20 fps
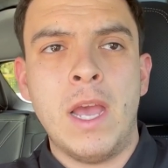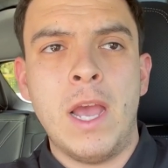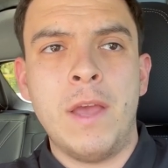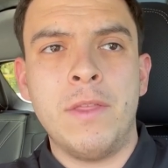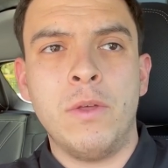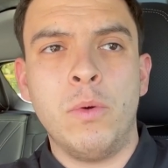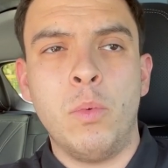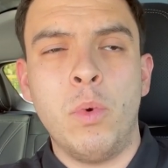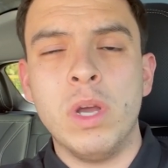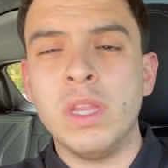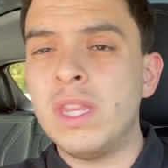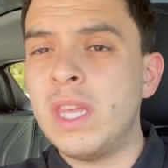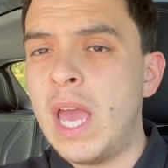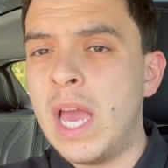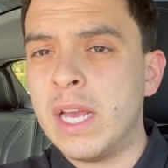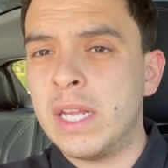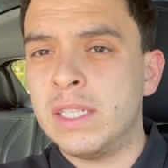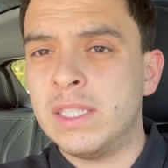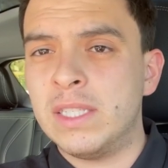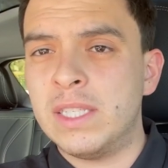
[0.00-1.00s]
And the one thing
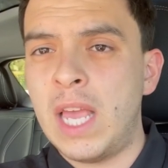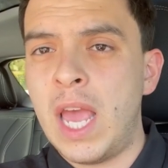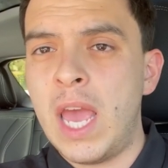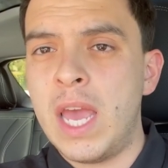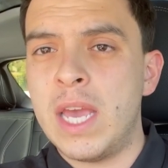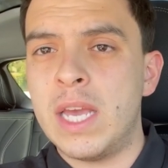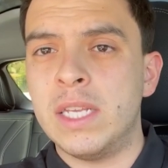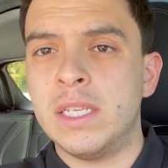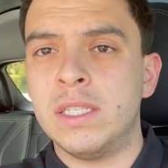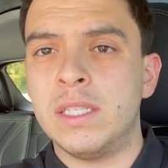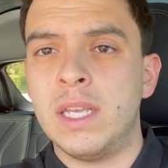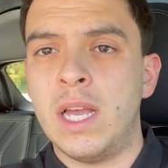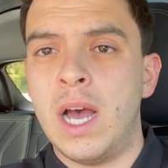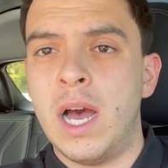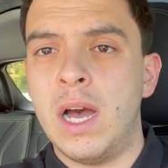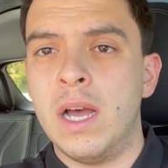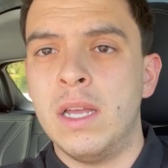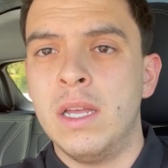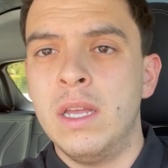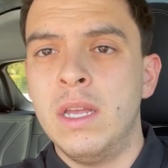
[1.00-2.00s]
I can say is,
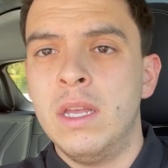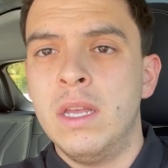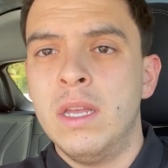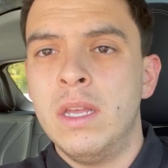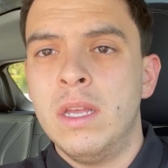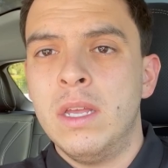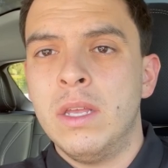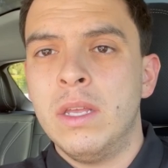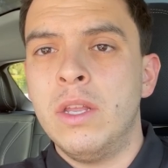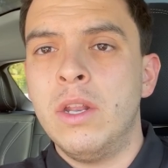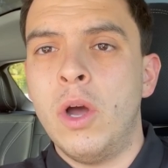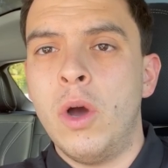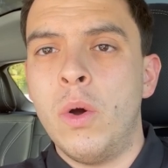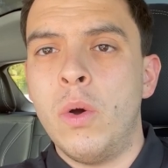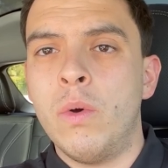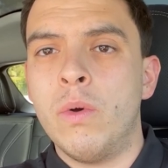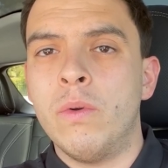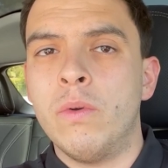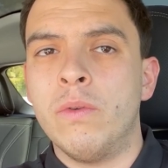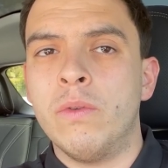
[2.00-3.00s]
you
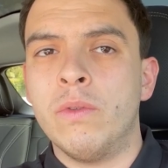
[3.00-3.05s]
know,